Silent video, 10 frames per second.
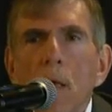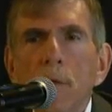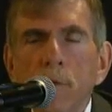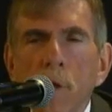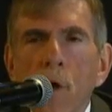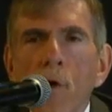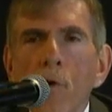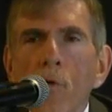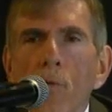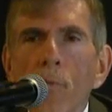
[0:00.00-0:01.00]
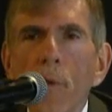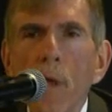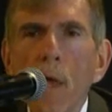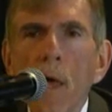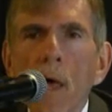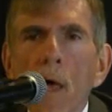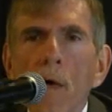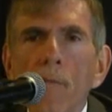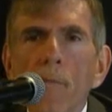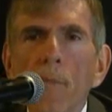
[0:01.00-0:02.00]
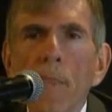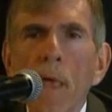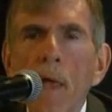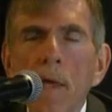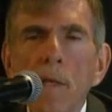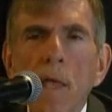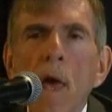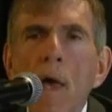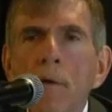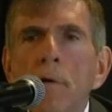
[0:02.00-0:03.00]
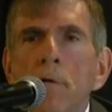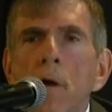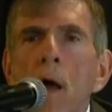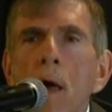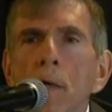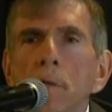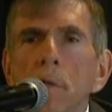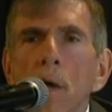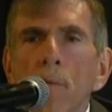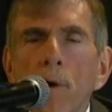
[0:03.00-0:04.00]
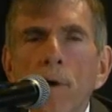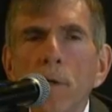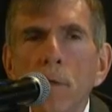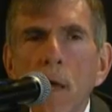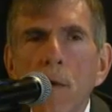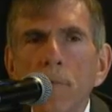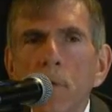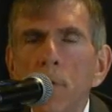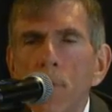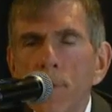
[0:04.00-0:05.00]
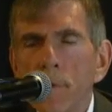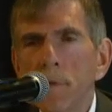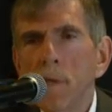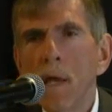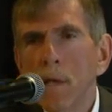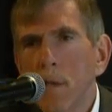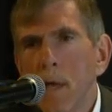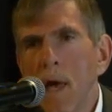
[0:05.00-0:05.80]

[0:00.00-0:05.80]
So they can categorize a work attempt so long as they